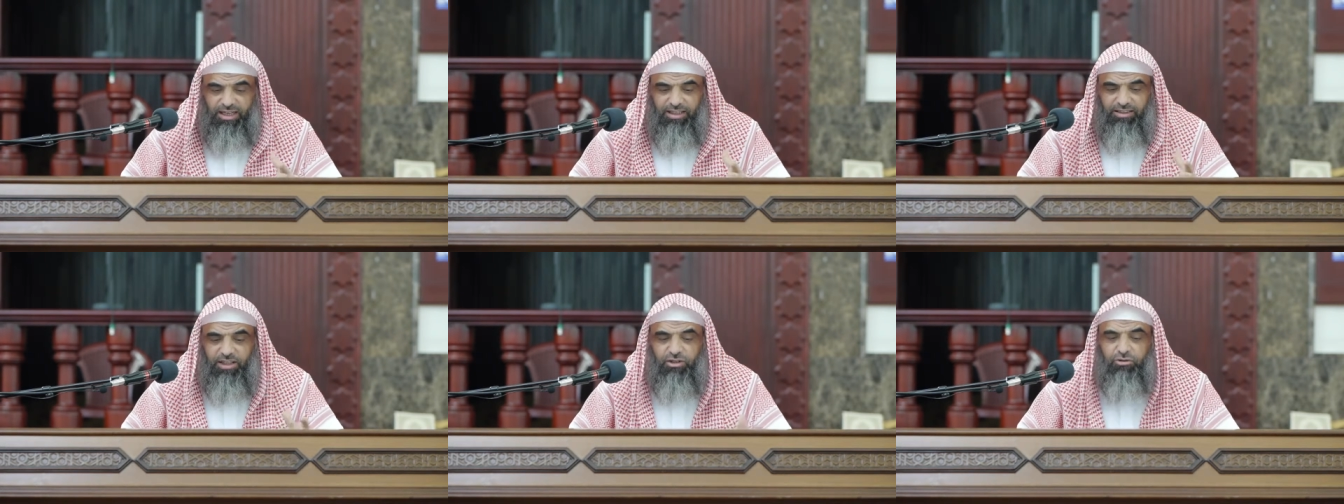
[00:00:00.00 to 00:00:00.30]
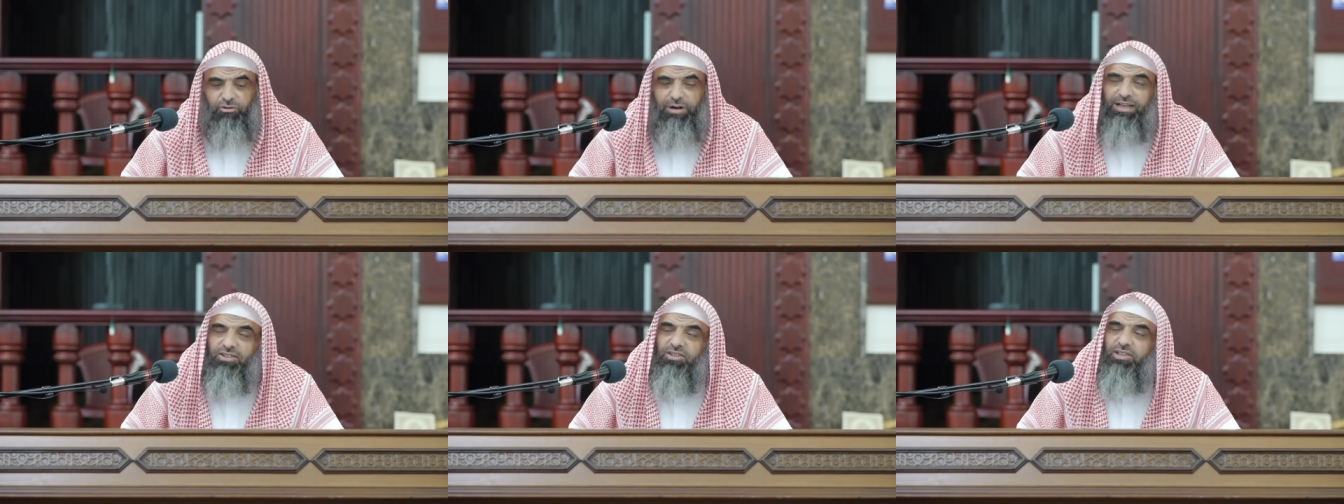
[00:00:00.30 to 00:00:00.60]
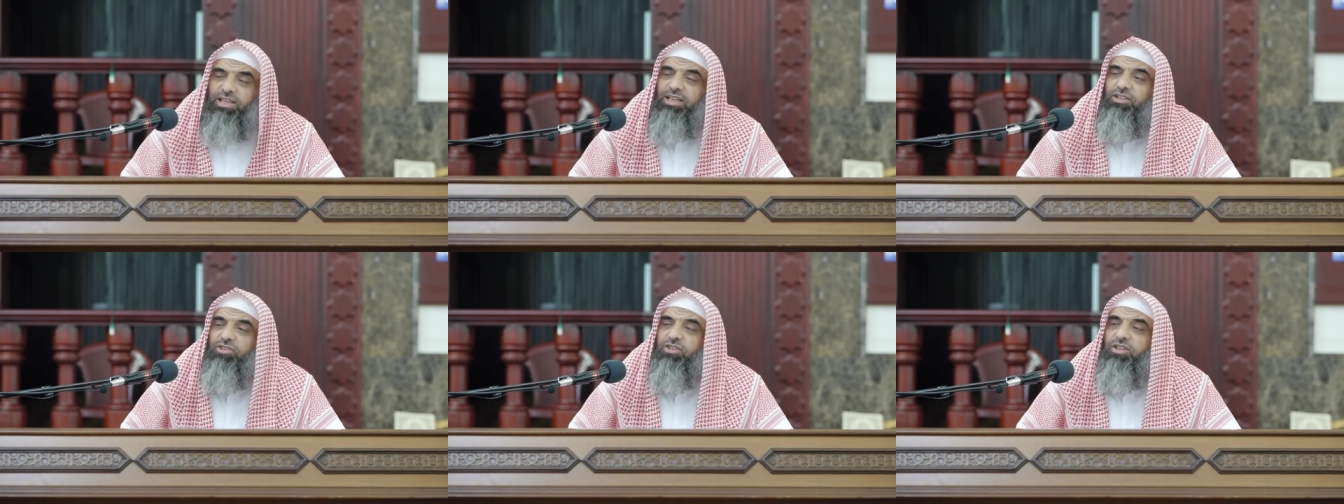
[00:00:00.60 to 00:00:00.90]
The
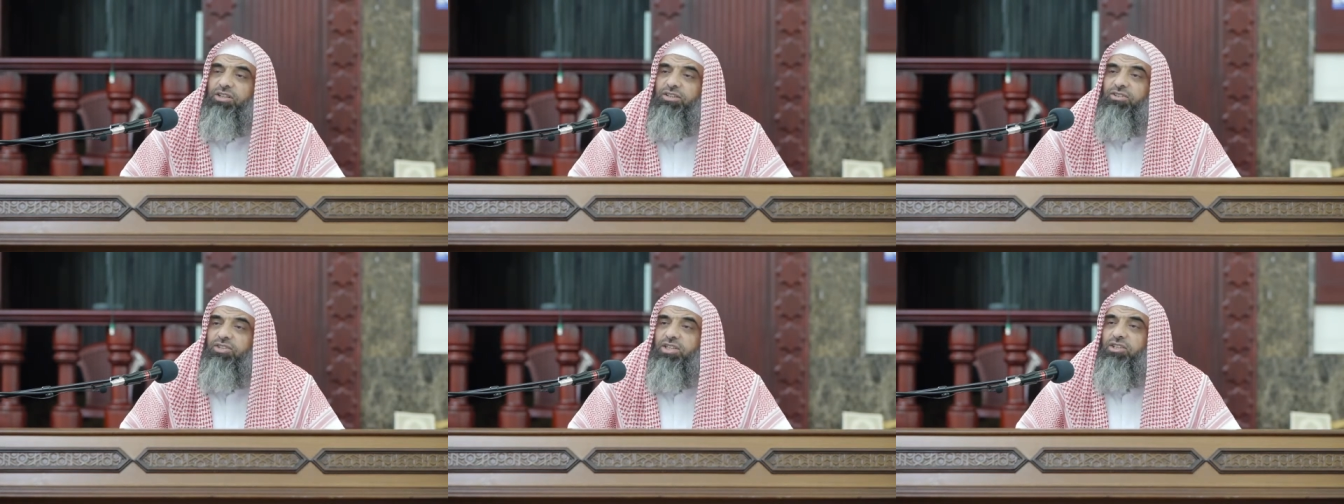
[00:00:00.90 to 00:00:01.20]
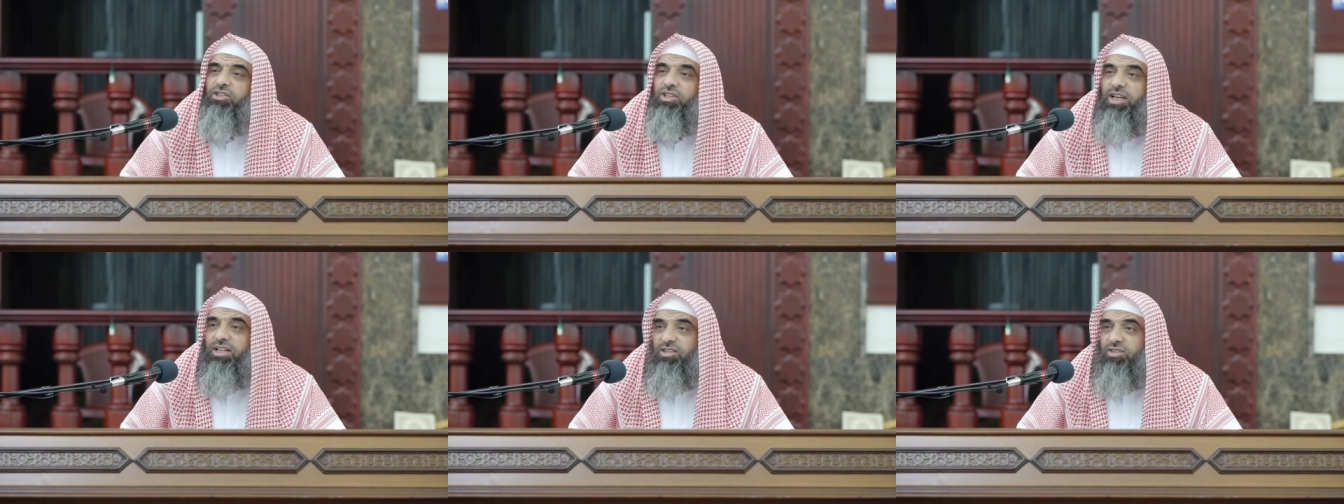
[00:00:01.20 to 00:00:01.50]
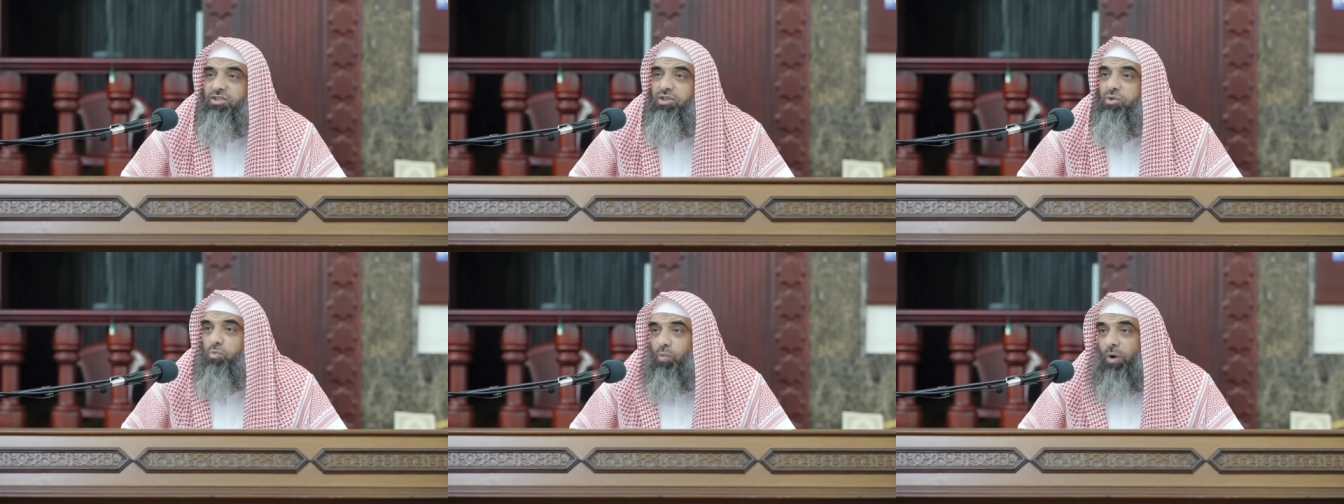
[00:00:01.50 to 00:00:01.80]
translation
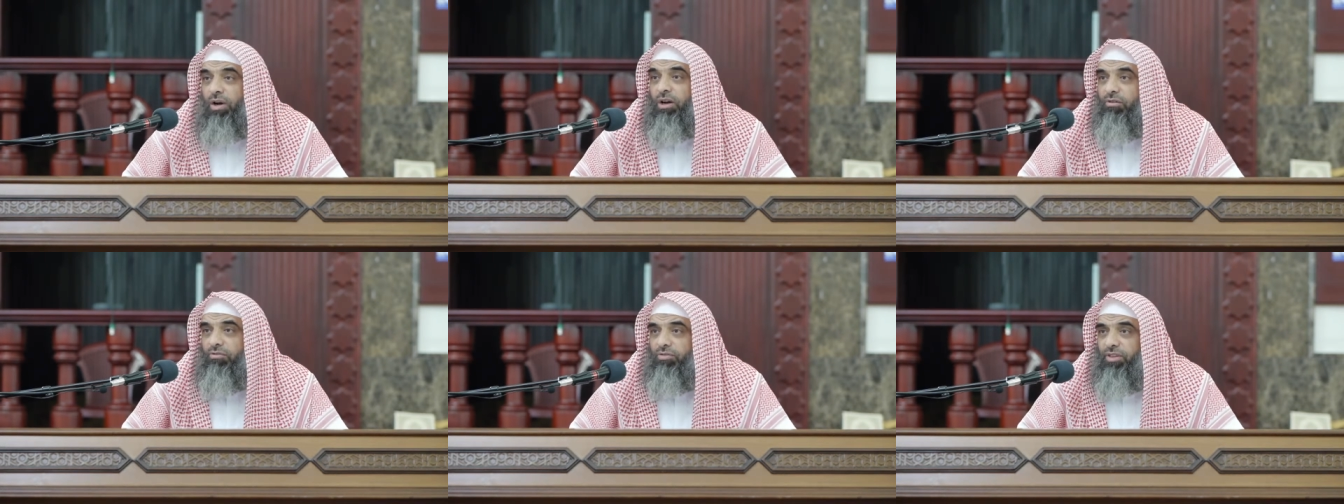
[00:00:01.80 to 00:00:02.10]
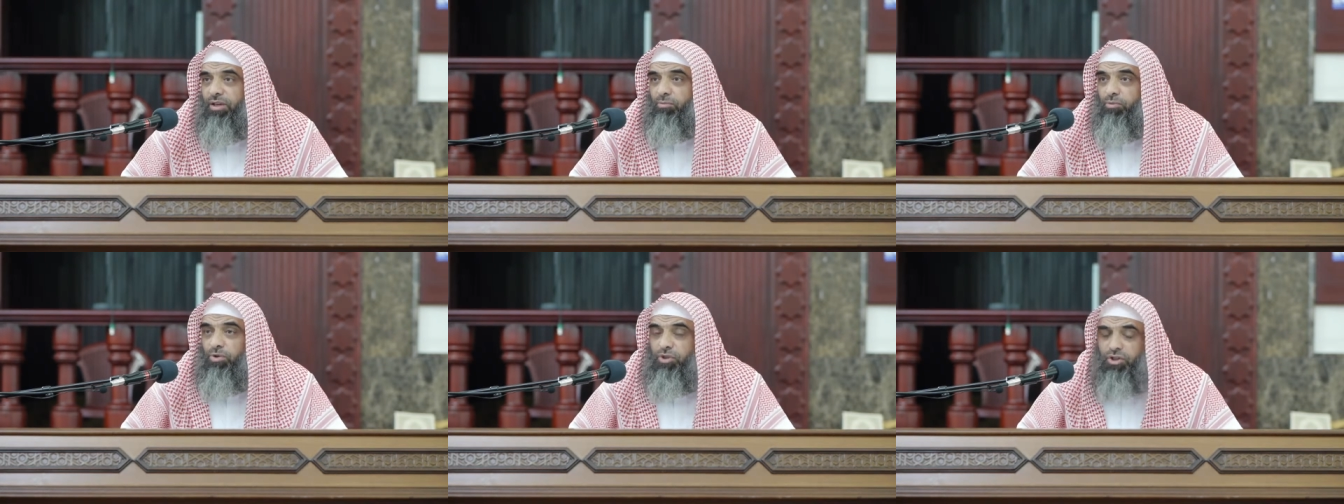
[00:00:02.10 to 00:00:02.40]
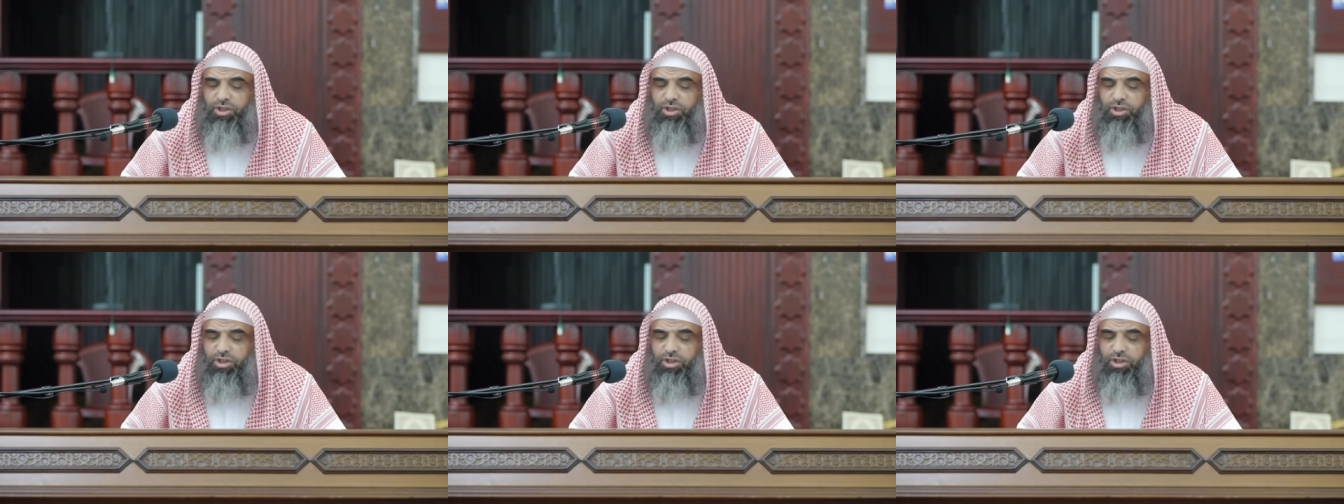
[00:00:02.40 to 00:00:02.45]
suggests one of them,